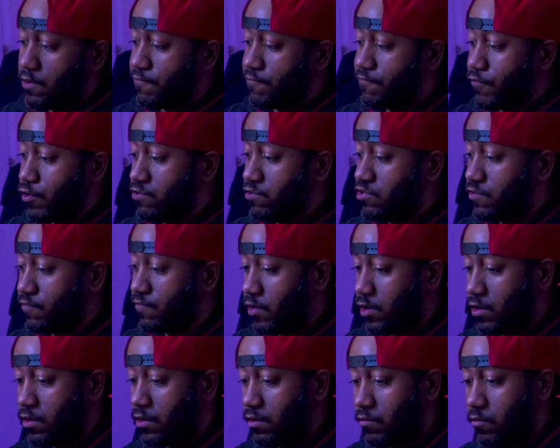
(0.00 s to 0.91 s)
First of
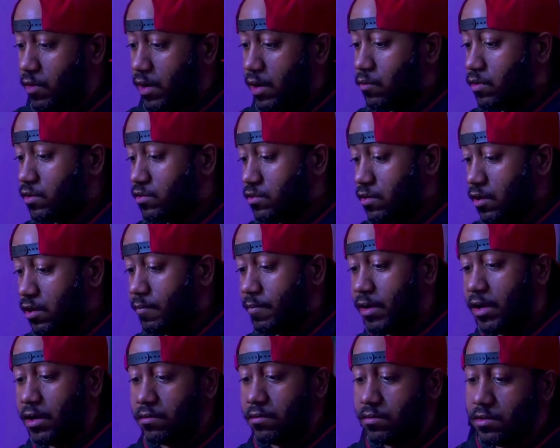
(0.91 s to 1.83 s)
all, what I want to talk
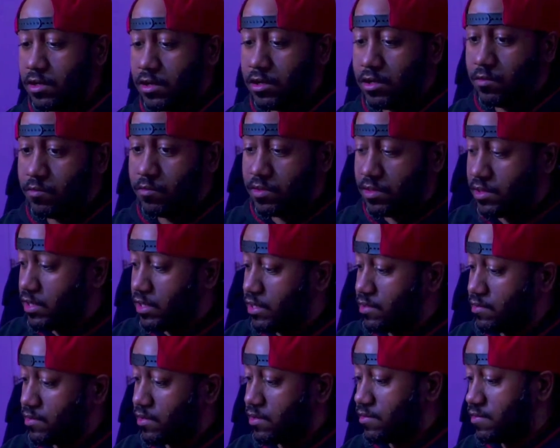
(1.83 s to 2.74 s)
about with
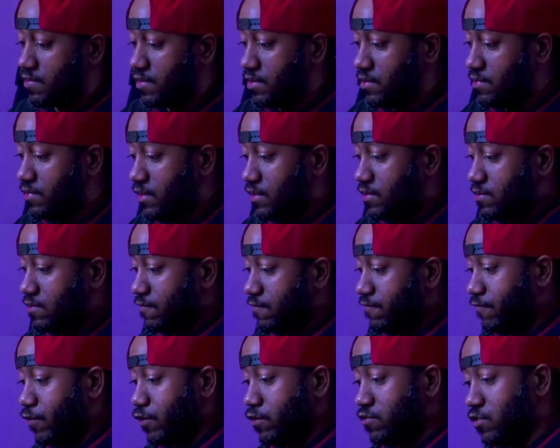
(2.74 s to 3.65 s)
these is this is the
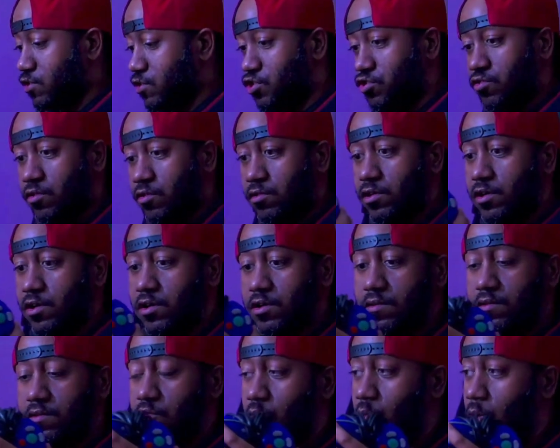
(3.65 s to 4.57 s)
first
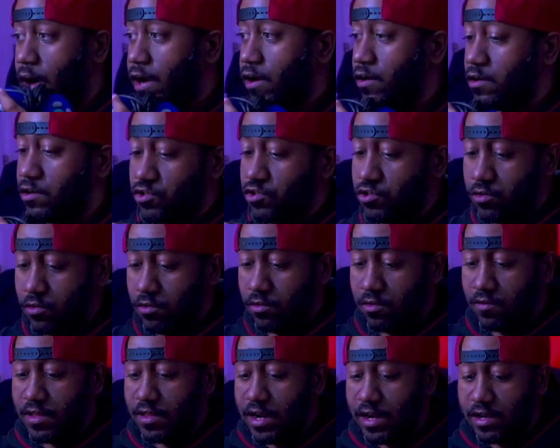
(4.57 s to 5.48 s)
controller, the wire
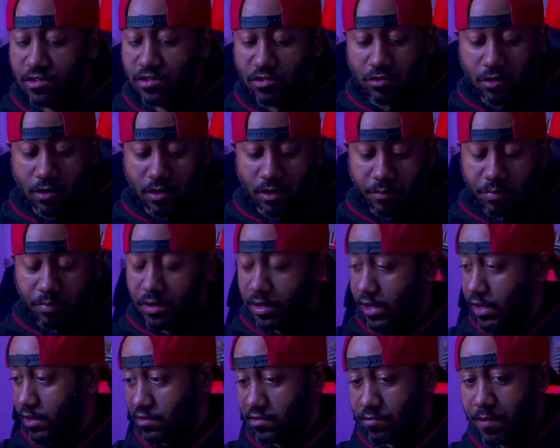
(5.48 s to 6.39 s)
controller, that I started
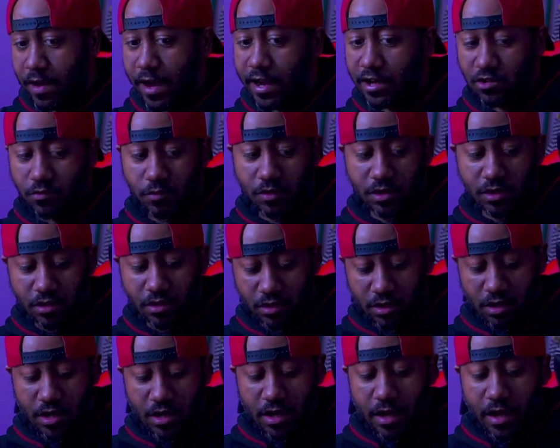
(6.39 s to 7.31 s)
playing Smash with.
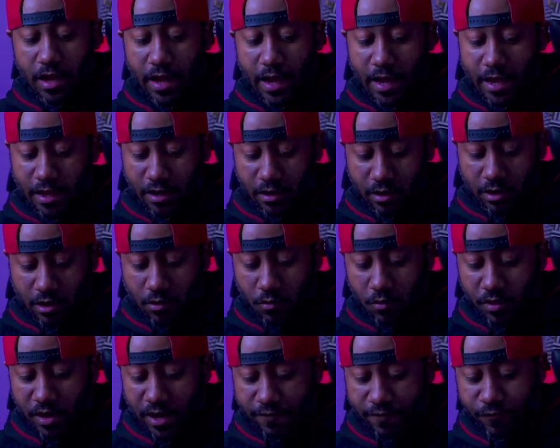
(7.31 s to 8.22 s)
And
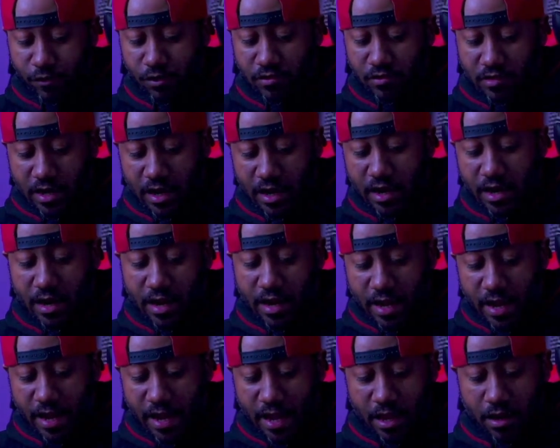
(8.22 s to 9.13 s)
when I first got it,
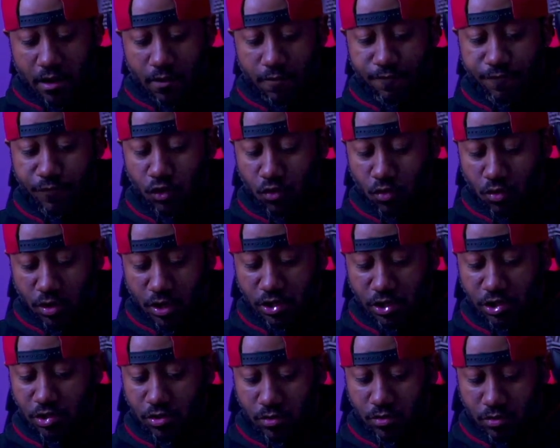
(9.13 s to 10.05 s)
I had a few
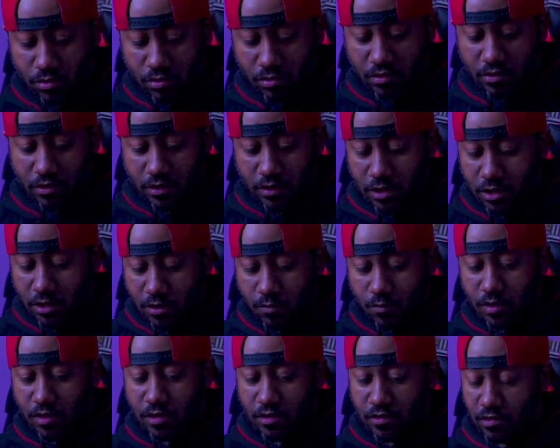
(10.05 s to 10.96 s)
issues
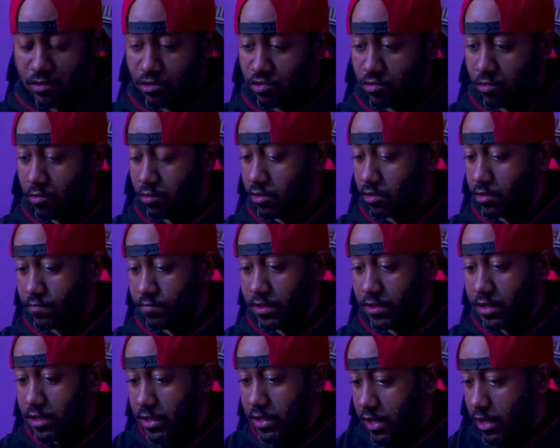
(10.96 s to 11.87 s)
with this controller.
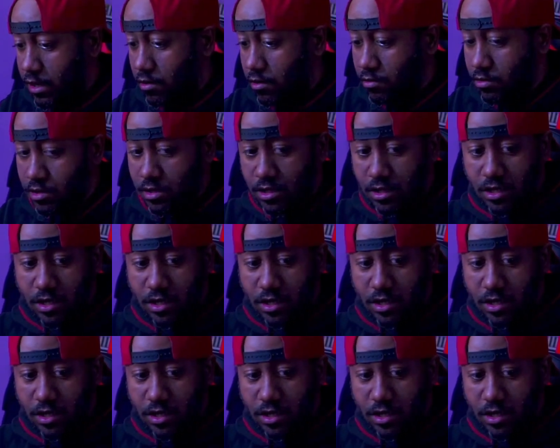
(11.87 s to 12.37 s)
Now,